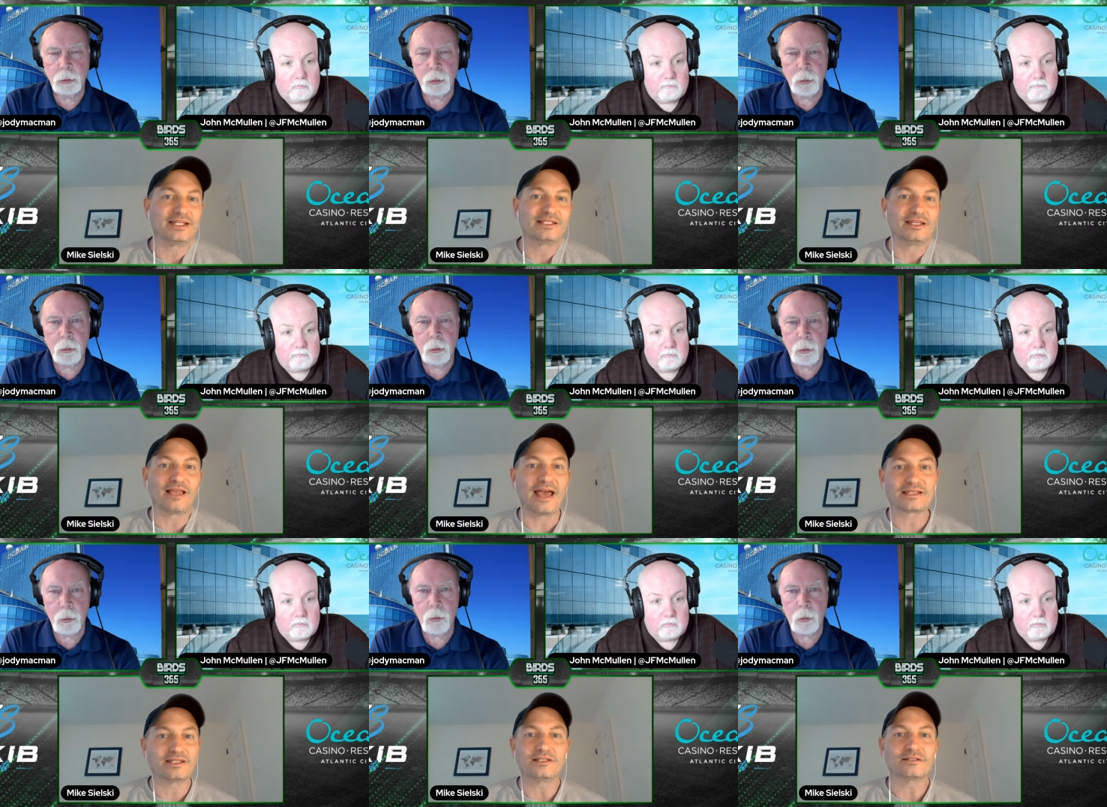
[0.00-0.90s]
Speaker 1: than it did
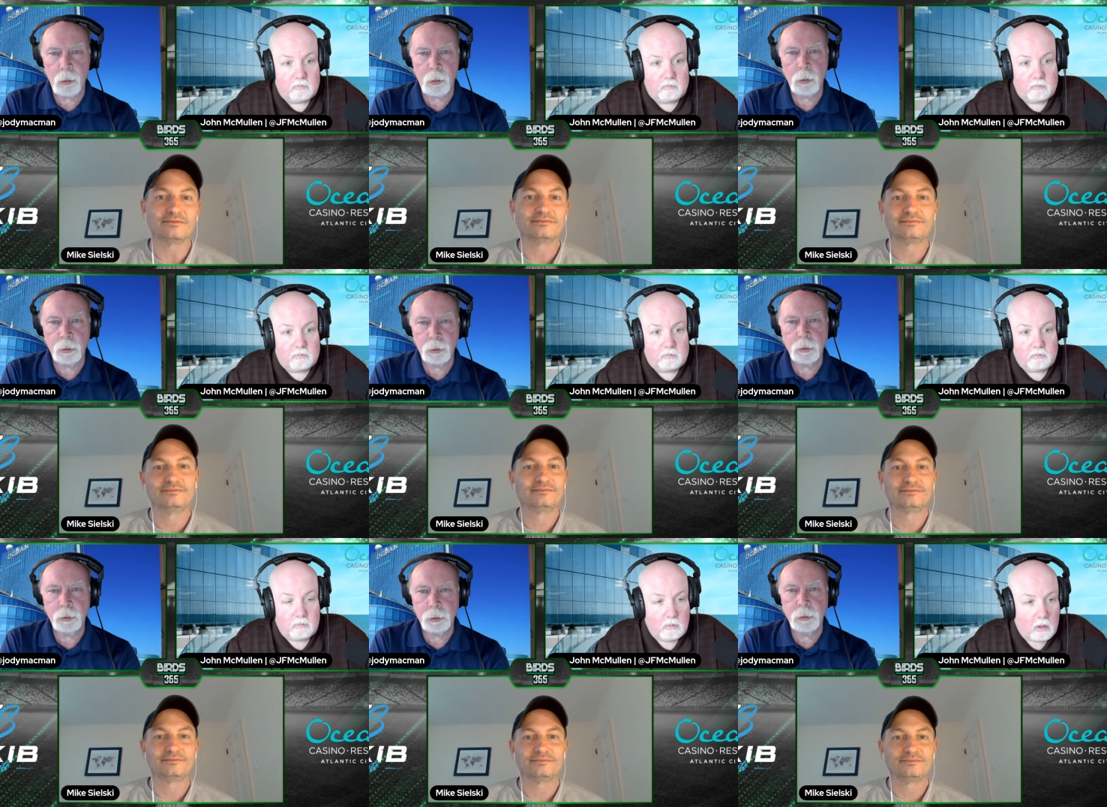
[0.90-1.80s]
last season.
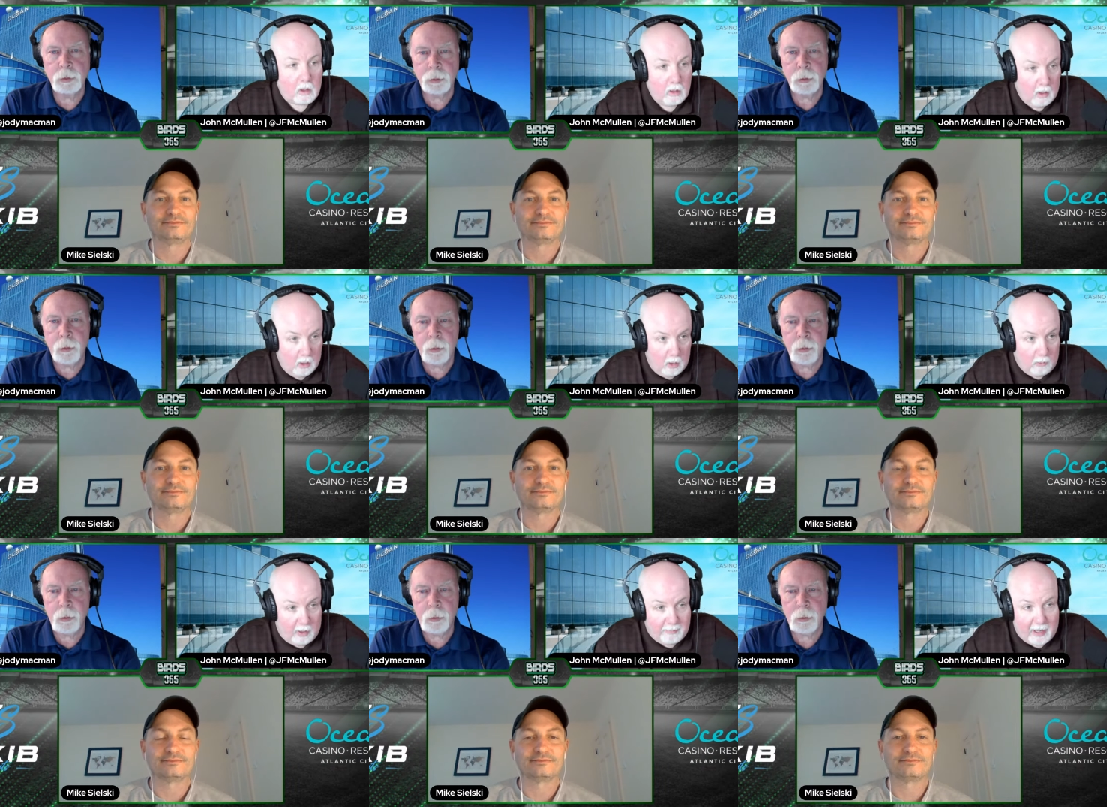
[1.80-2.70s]

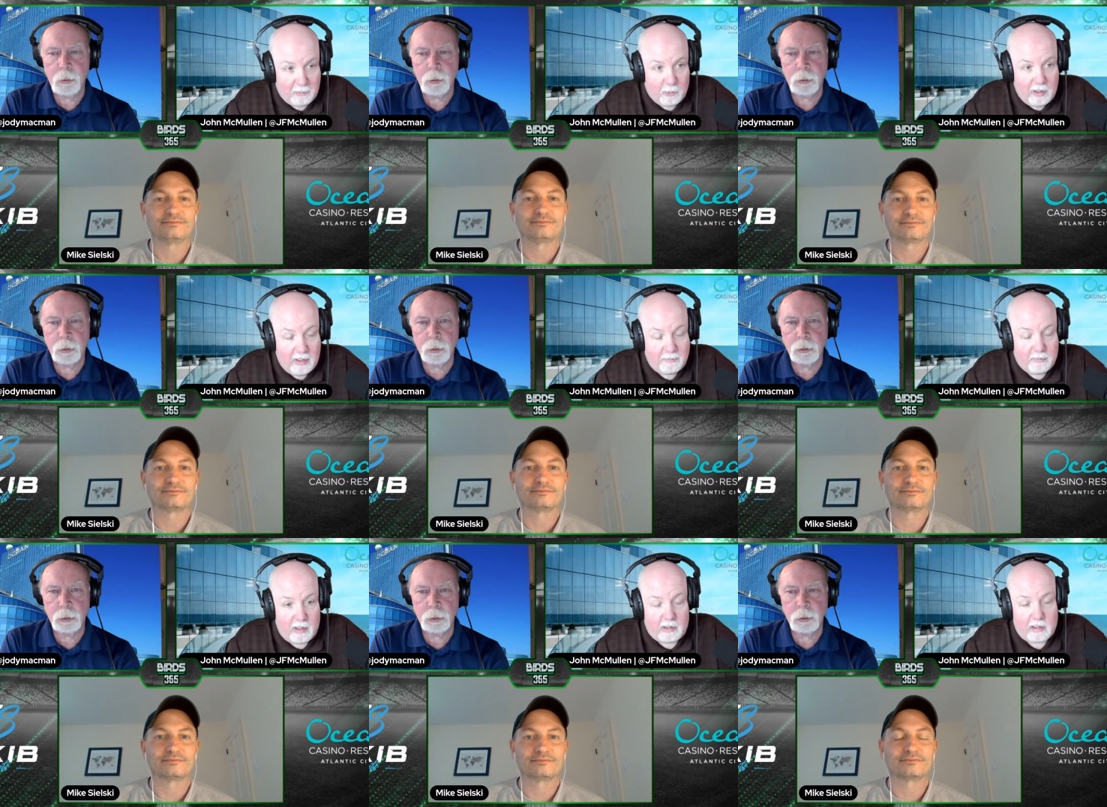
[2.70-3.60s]
Speaker 2: Well, by win,
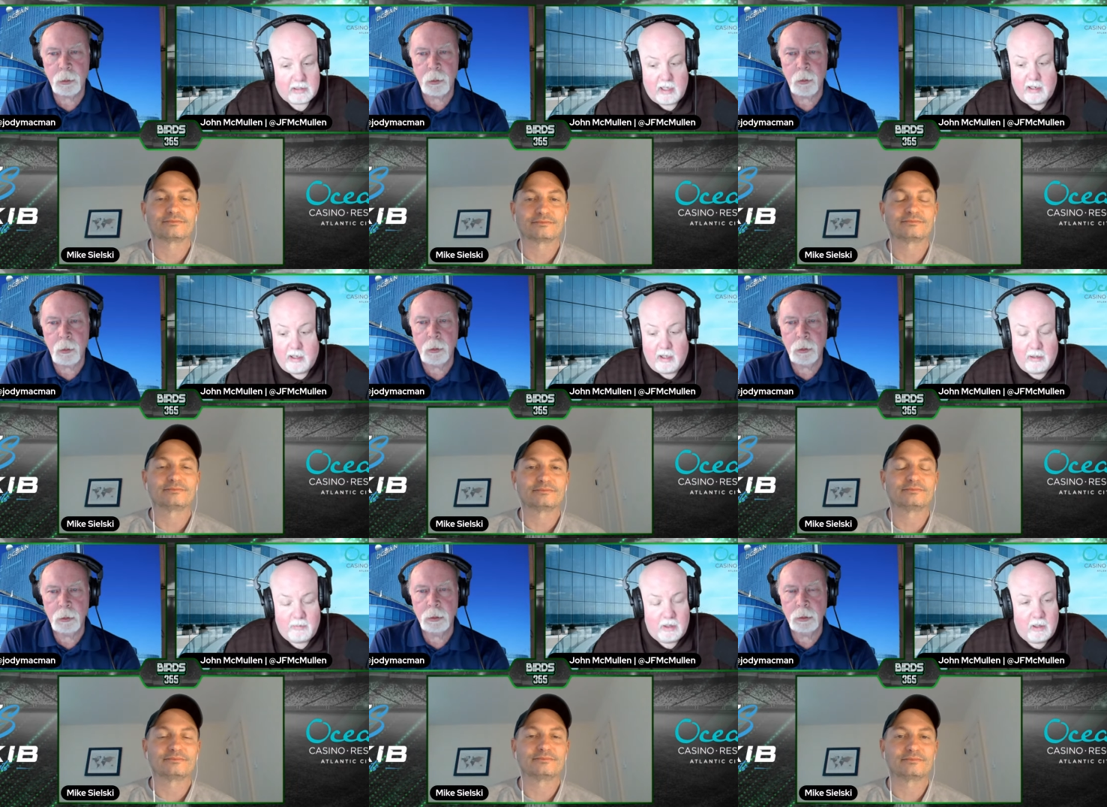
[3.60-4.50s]
Mike, I said, it,
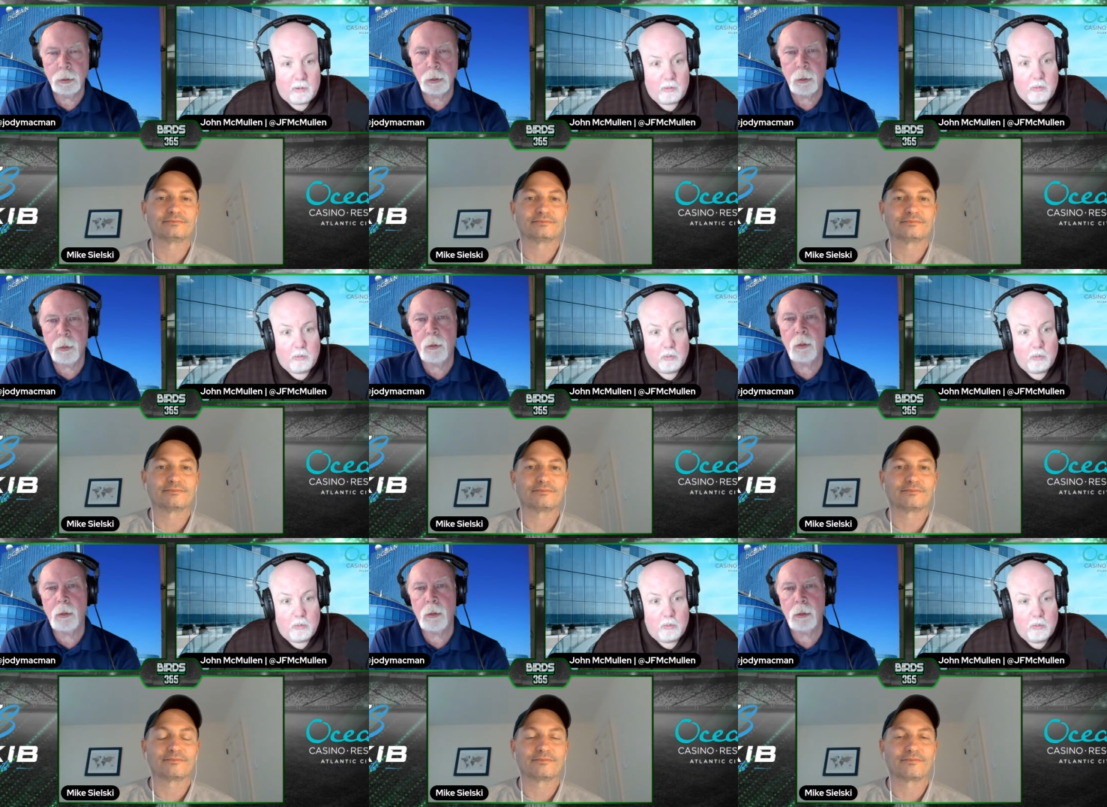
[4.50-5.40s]
you know,
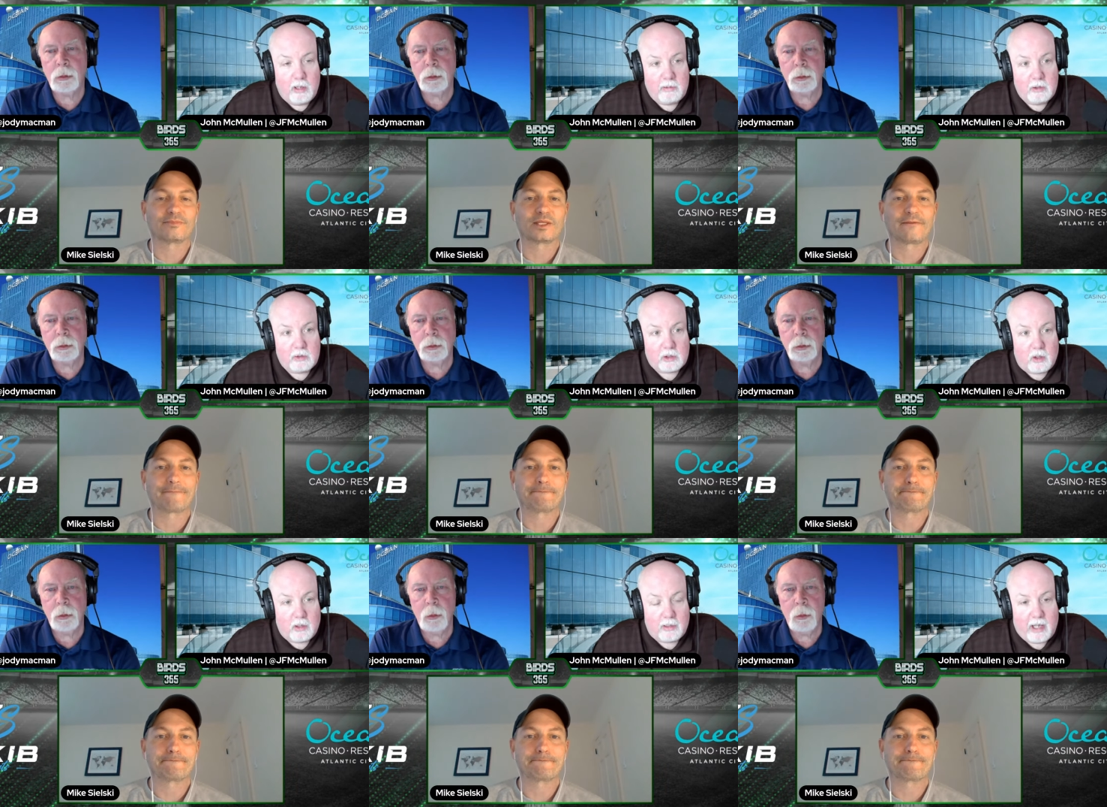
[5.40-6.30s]
when you
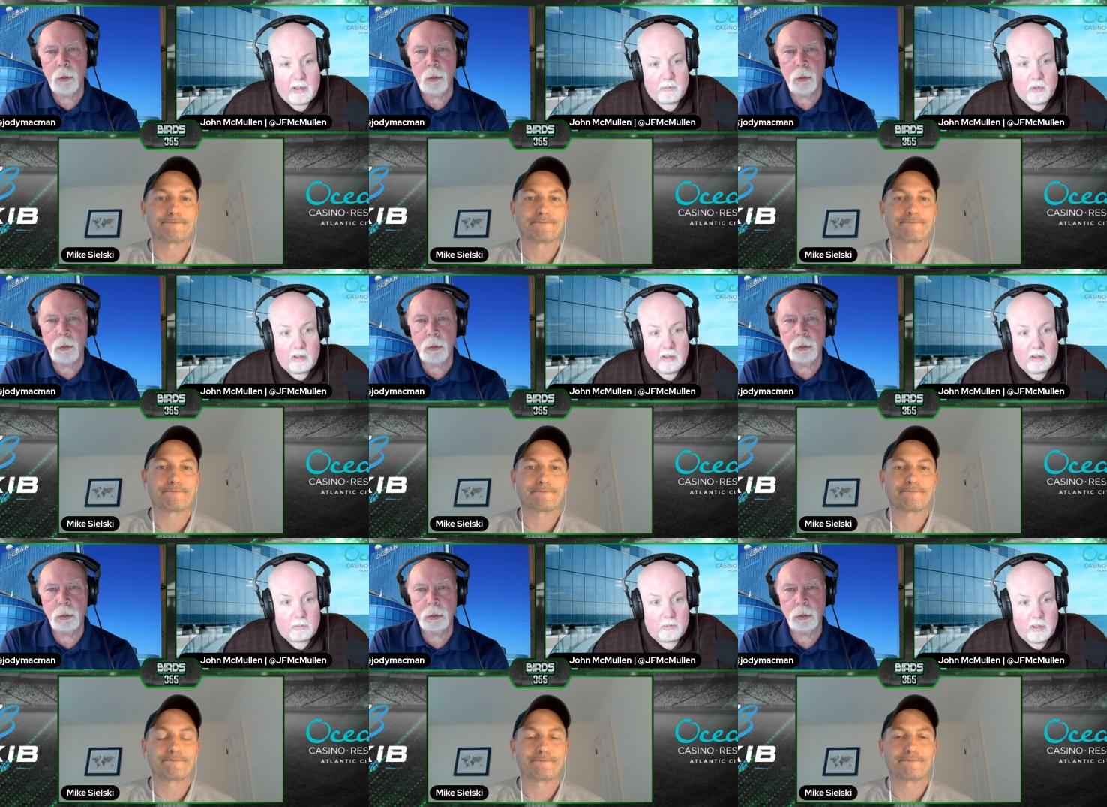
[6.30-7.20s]
talk about when it
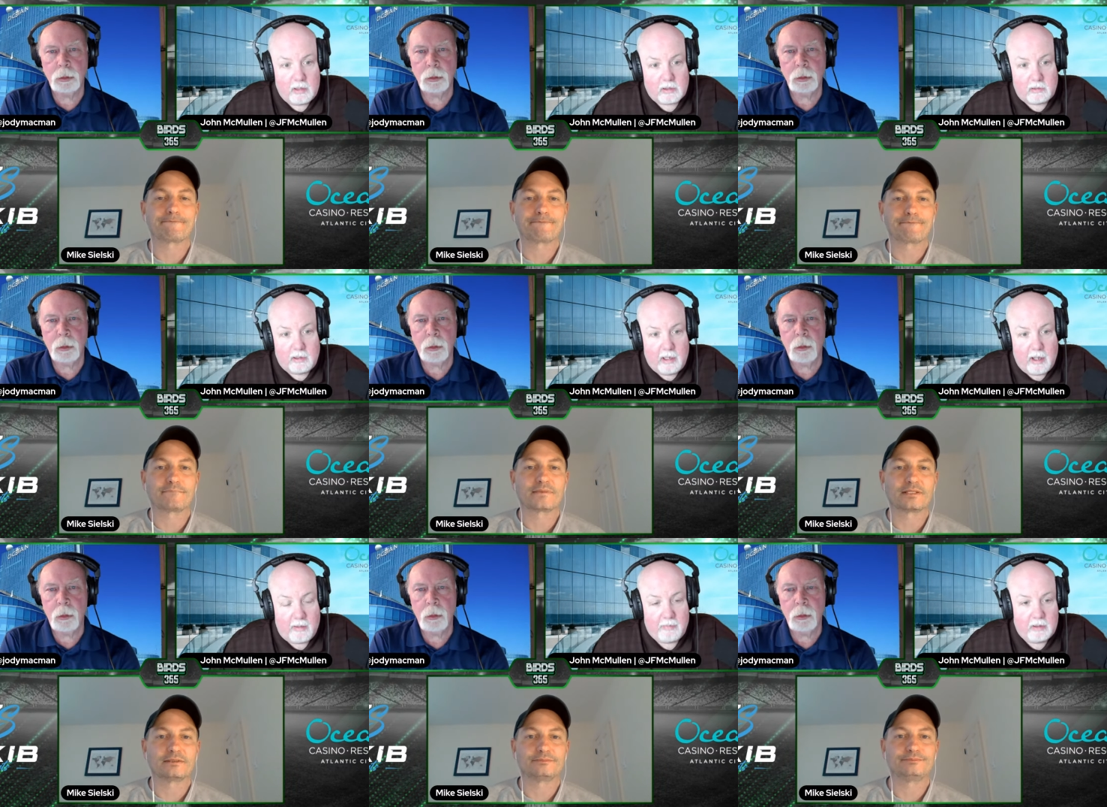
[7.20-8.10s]
originally
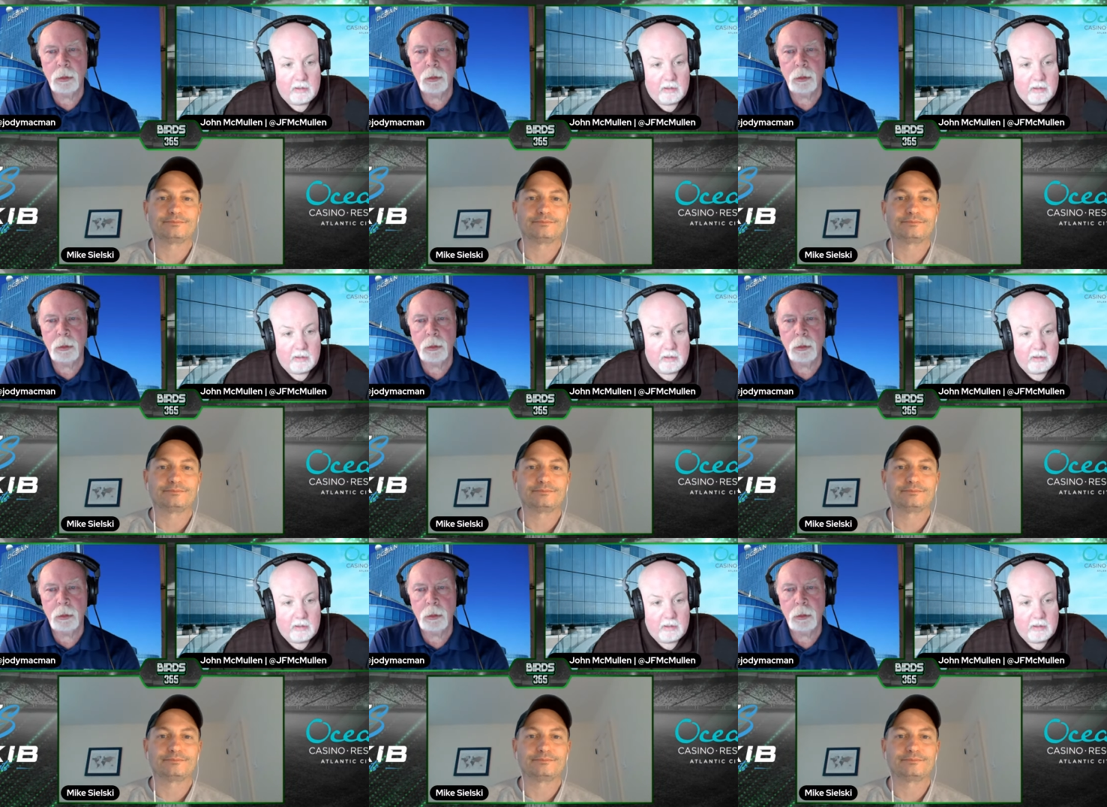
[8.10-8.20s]
happened